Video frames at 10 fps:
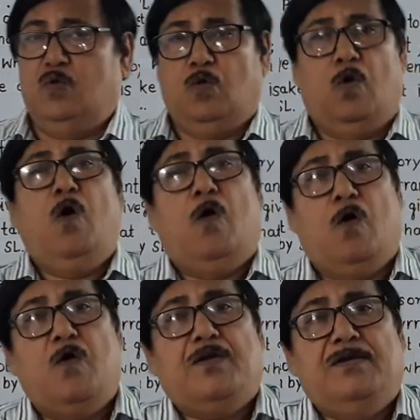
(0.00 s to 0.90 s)

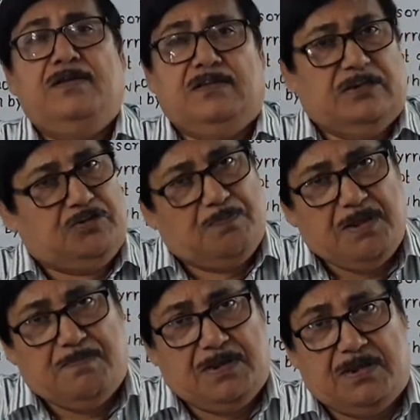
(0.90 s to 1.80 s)
or it may
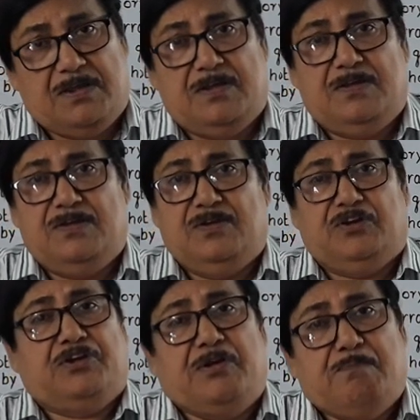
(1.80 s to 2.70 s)
be
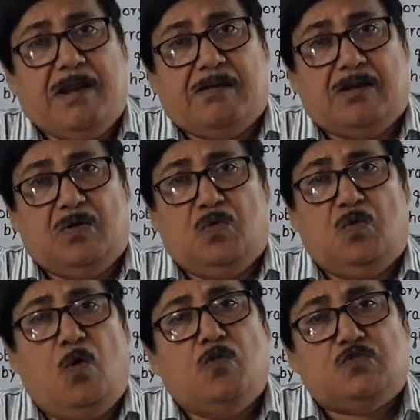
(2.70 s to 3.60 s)
criminal
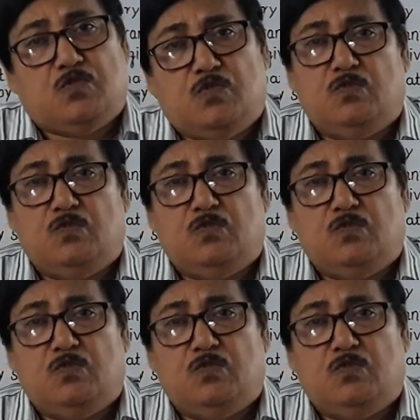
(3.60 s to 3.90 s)
also.